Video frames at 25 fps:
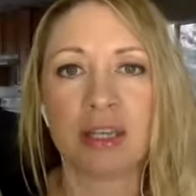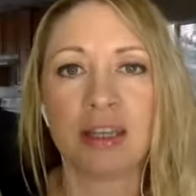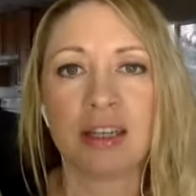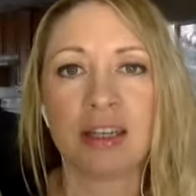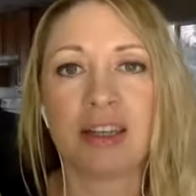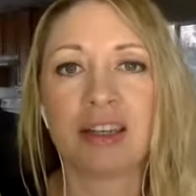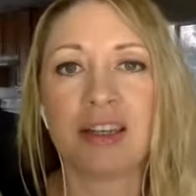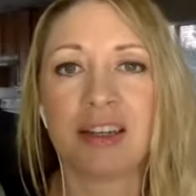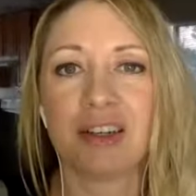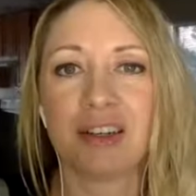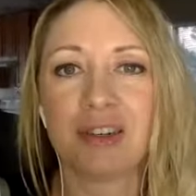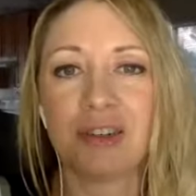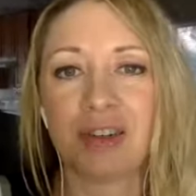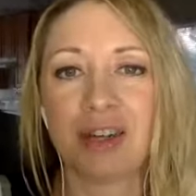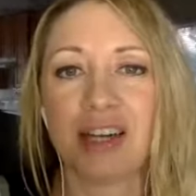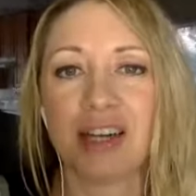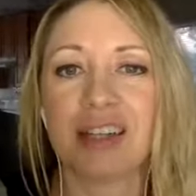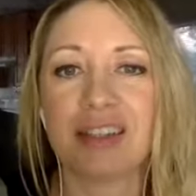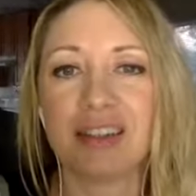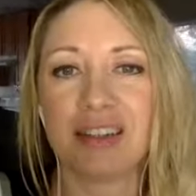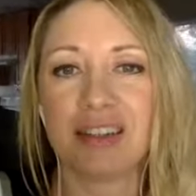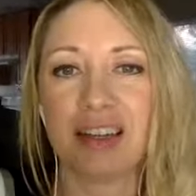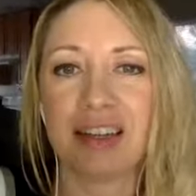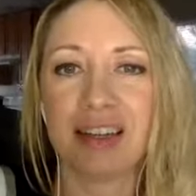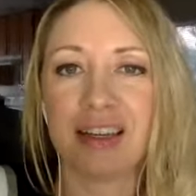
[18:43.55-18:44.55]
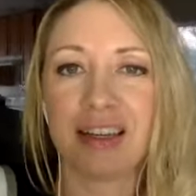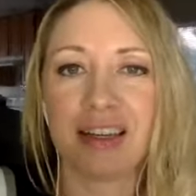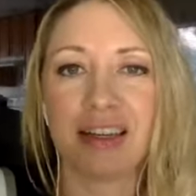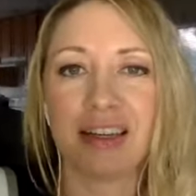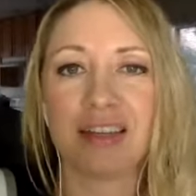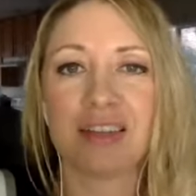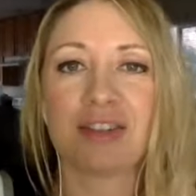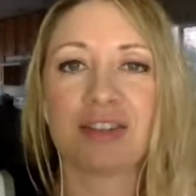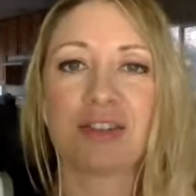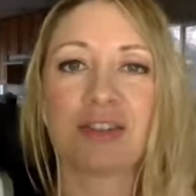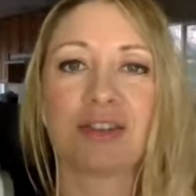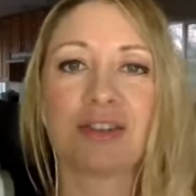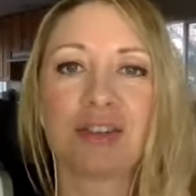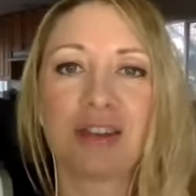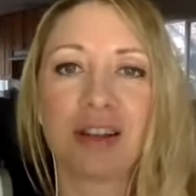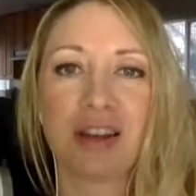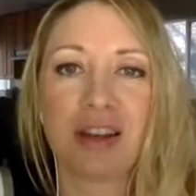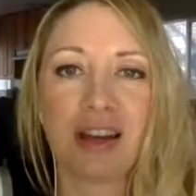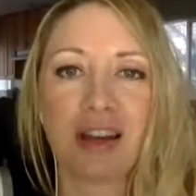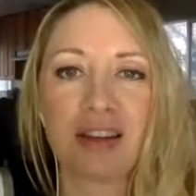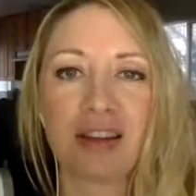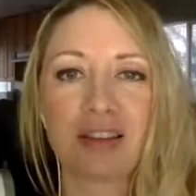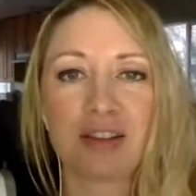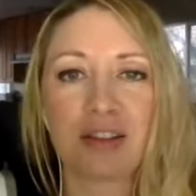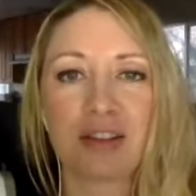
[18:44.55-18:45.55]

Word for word: you know, and, and answer to that.